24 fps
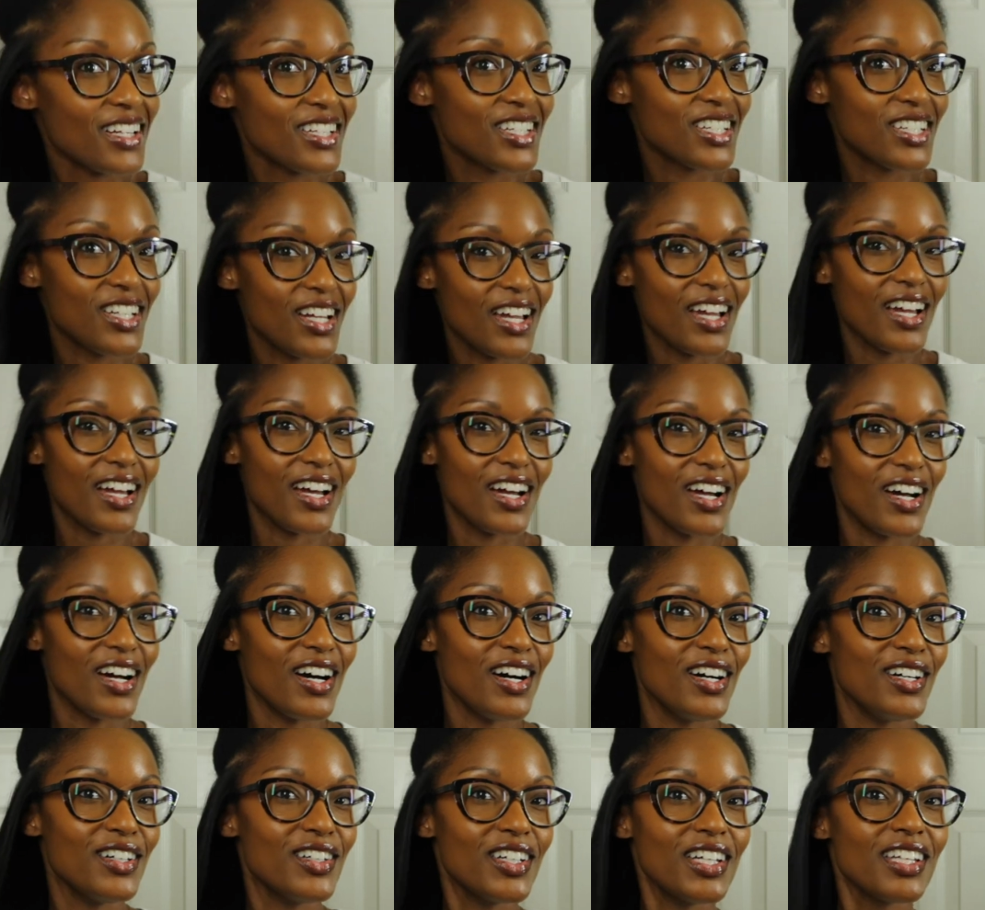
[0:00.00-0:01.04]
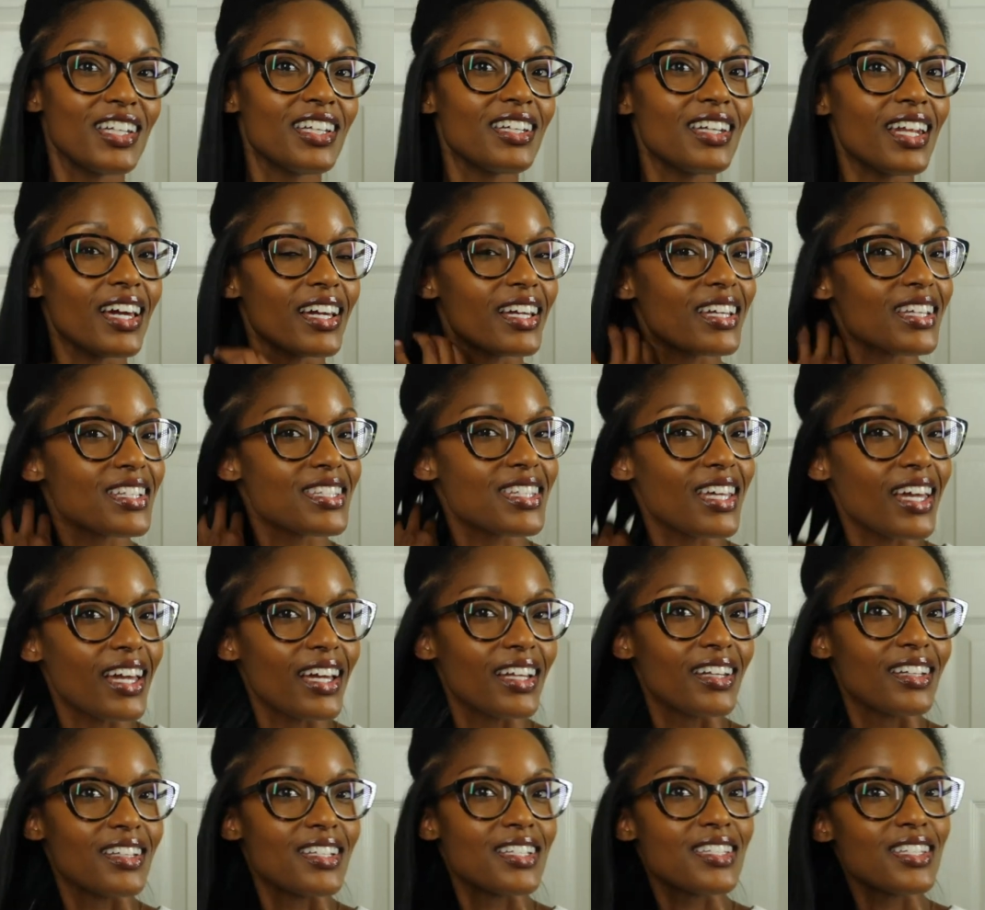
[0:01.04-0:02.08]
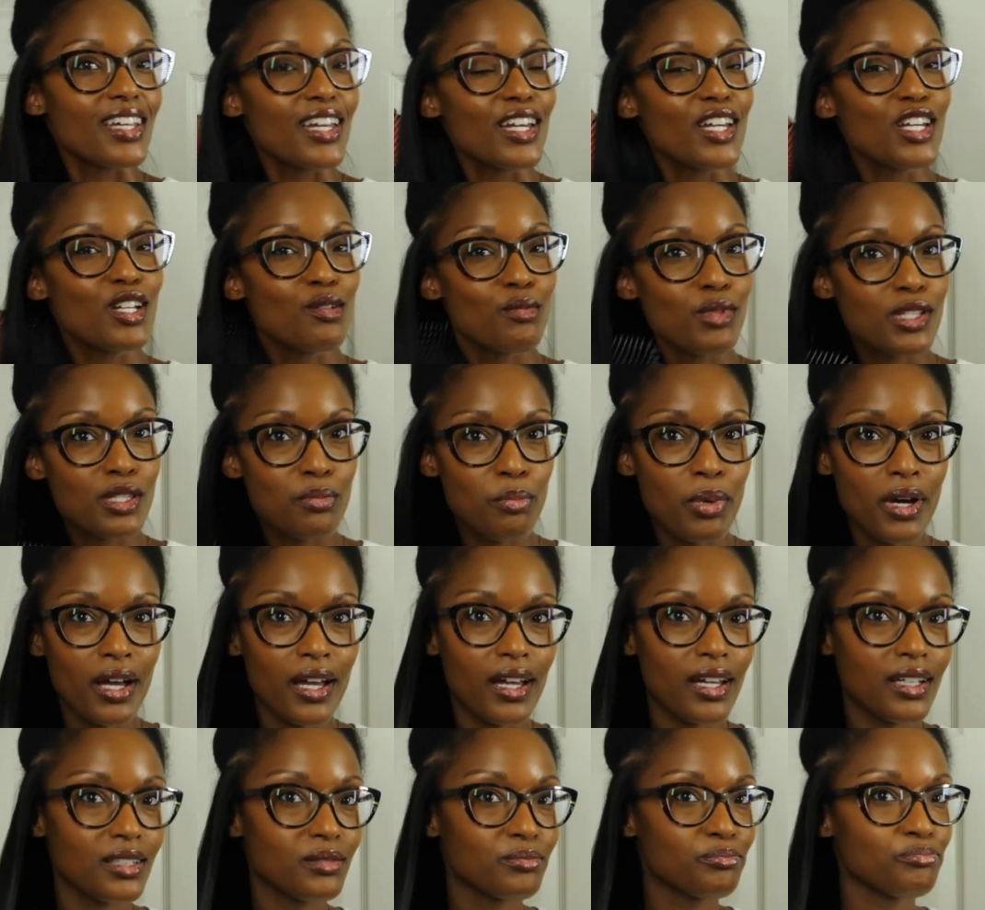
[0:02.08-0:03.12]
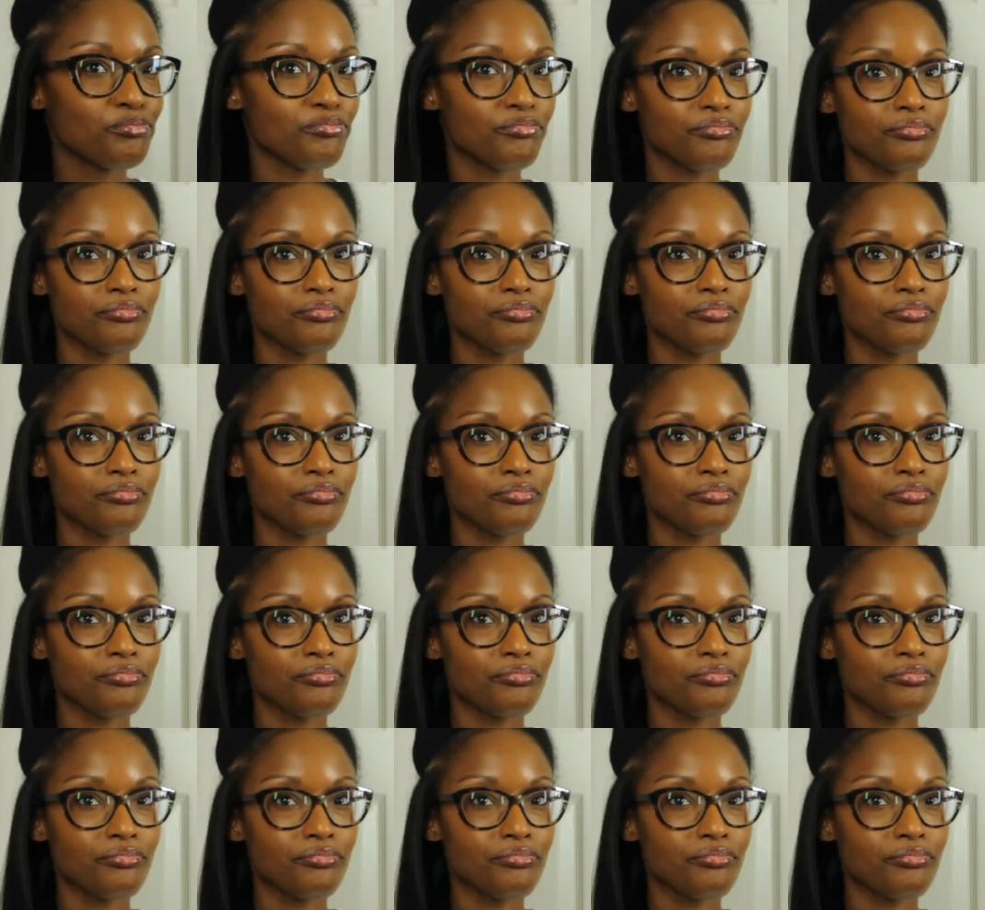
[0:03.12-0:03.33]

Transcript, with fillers: child it looked like it's at the same spot